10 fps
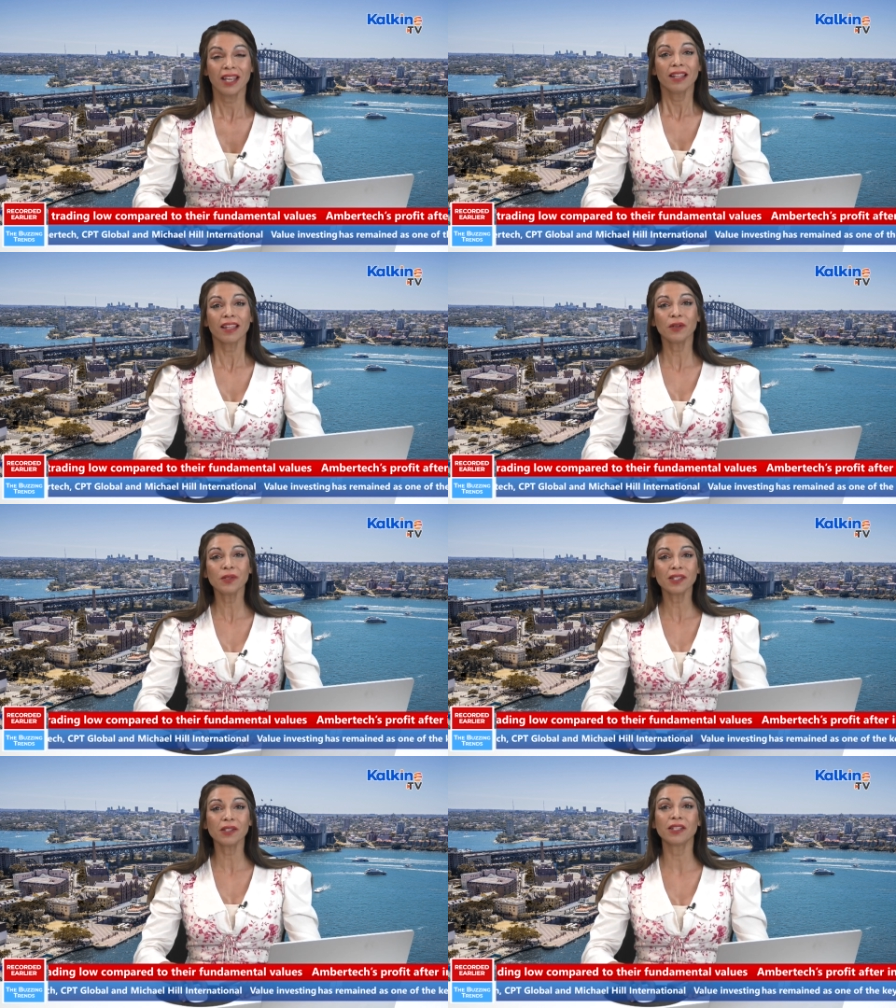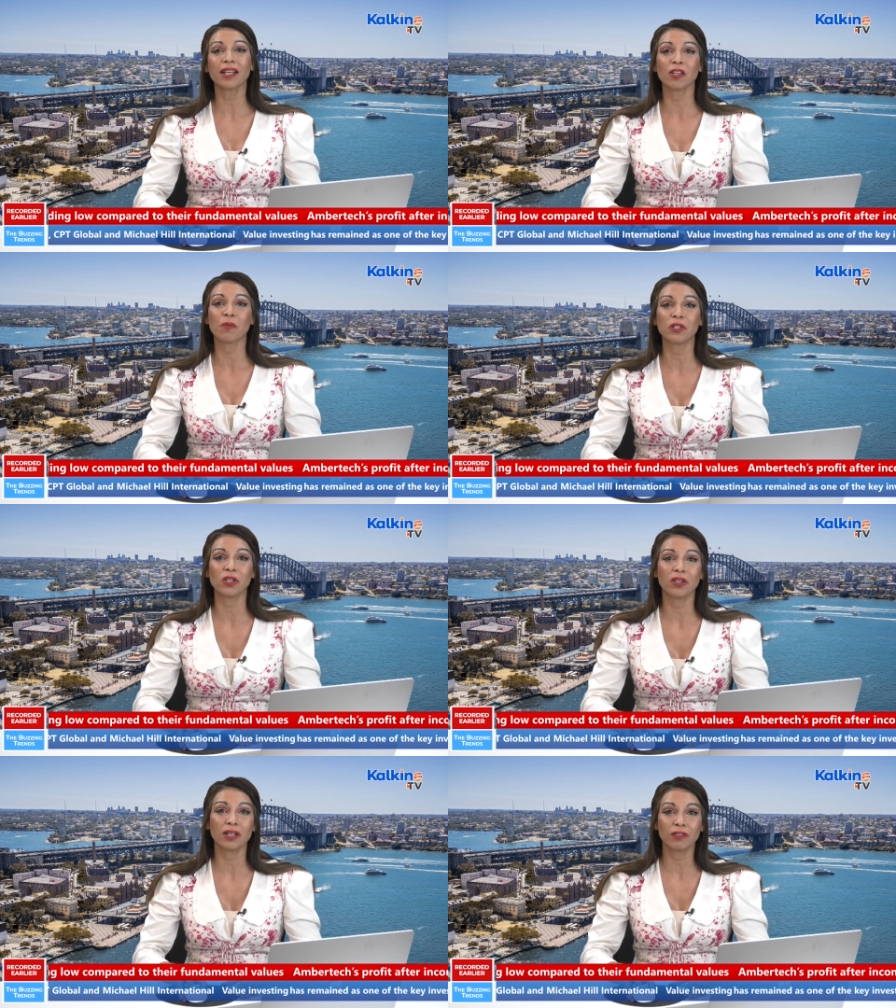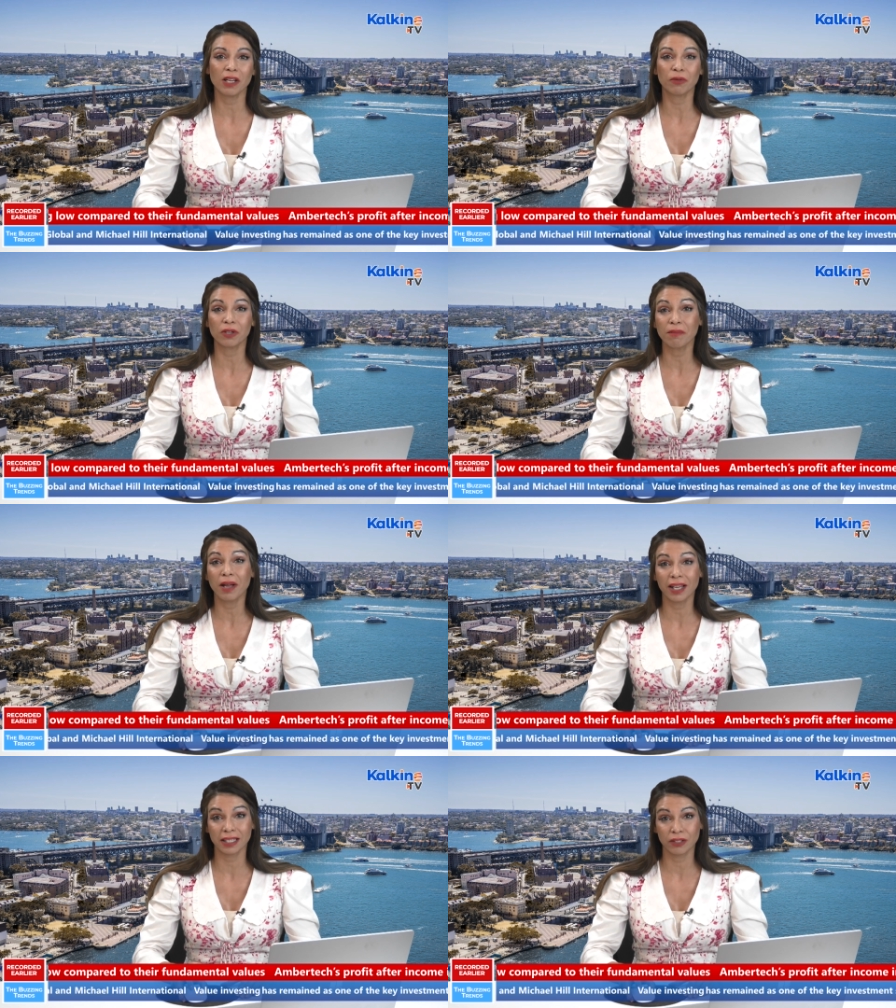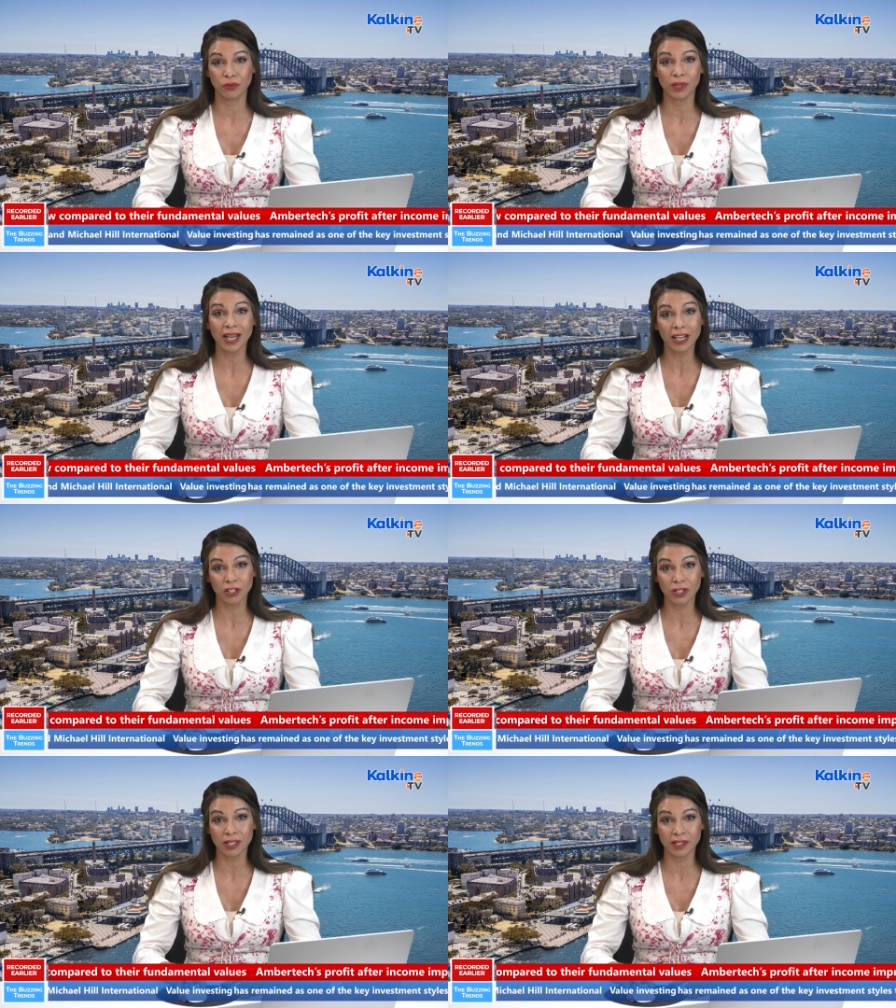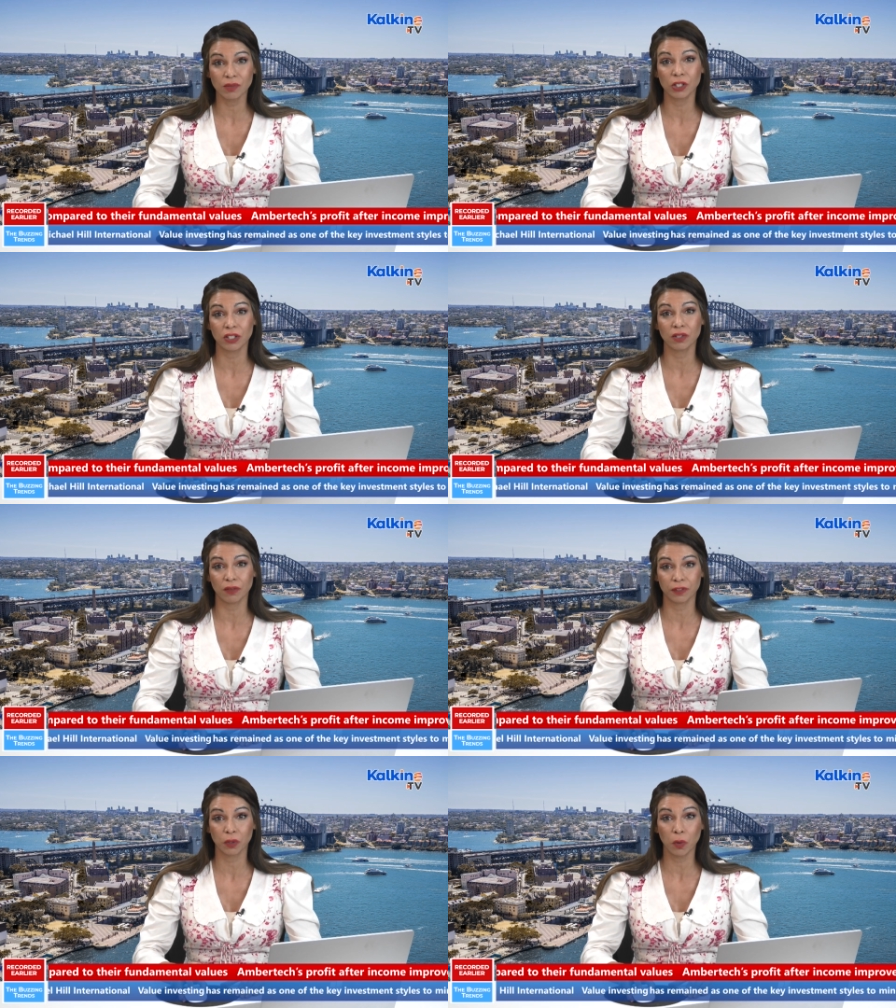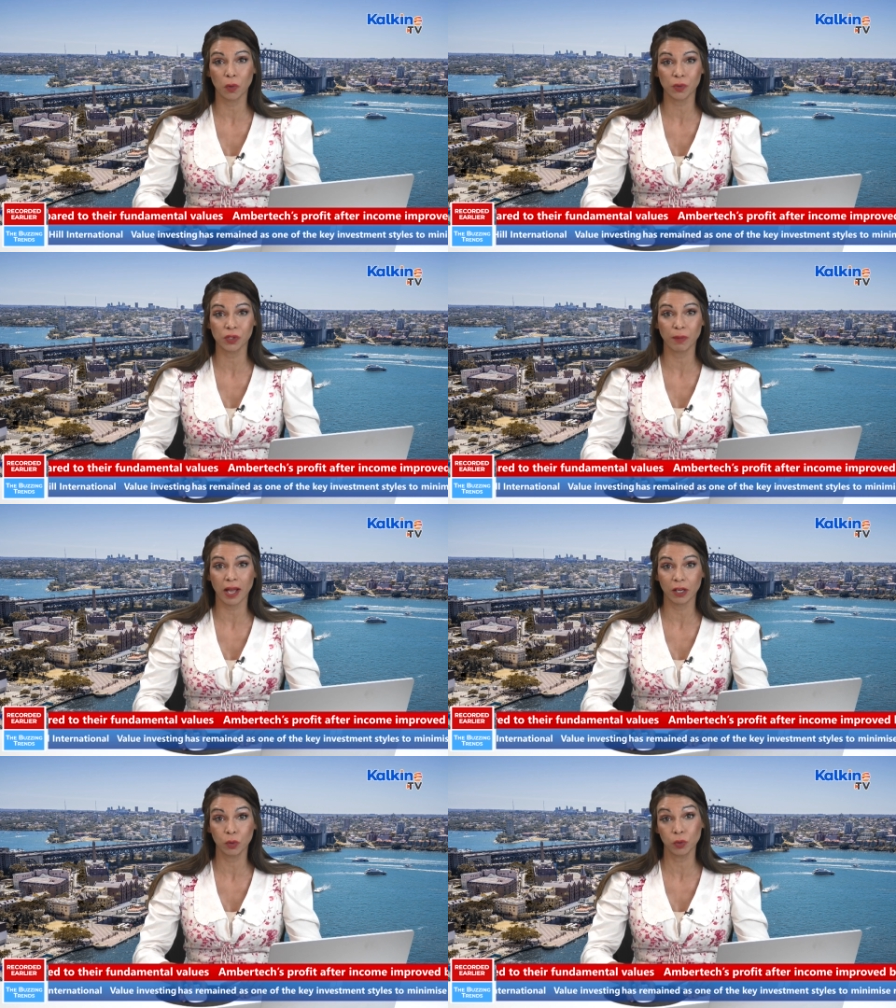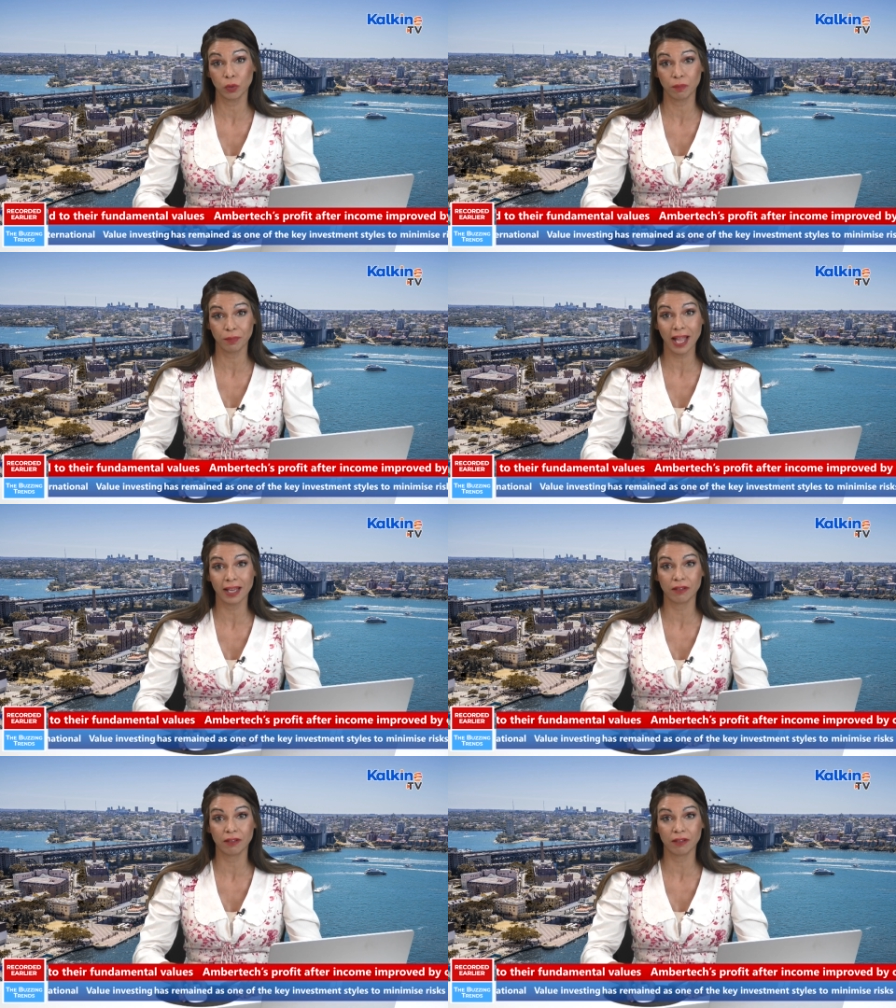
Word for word: They also take the opportunity of temporary market reactions, which is often caused by a good or bad